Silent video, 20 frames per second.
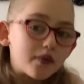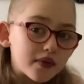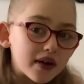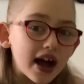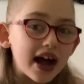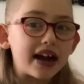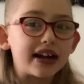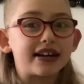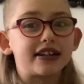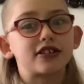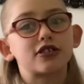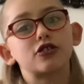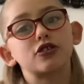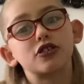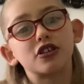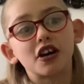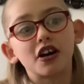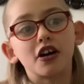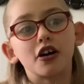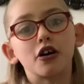and it's
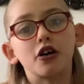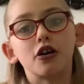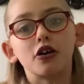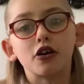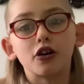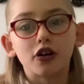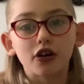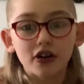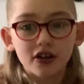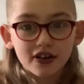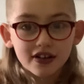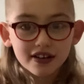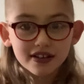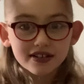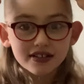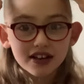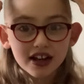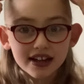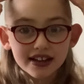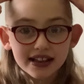
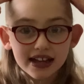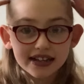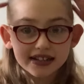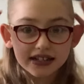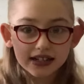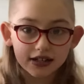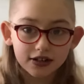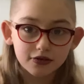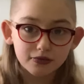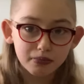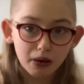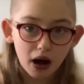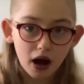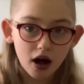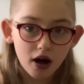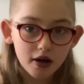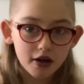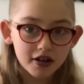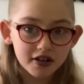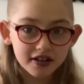like there's a little
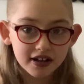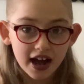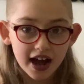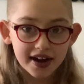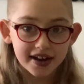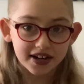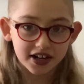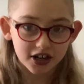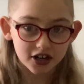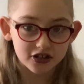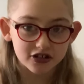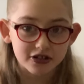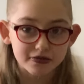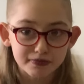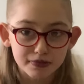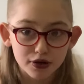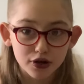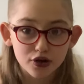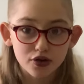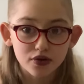bar and it goes
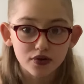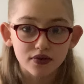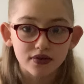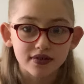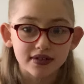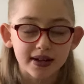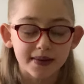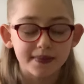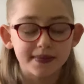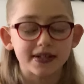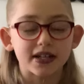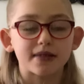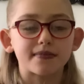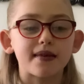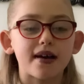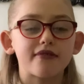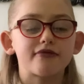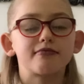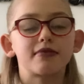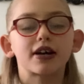blue. That means I'm
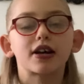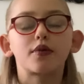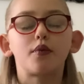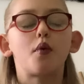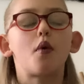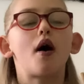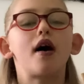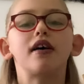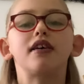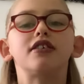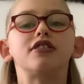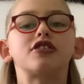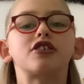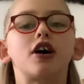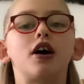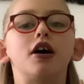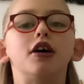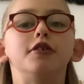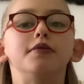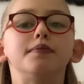having my quiet
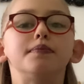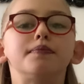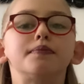time.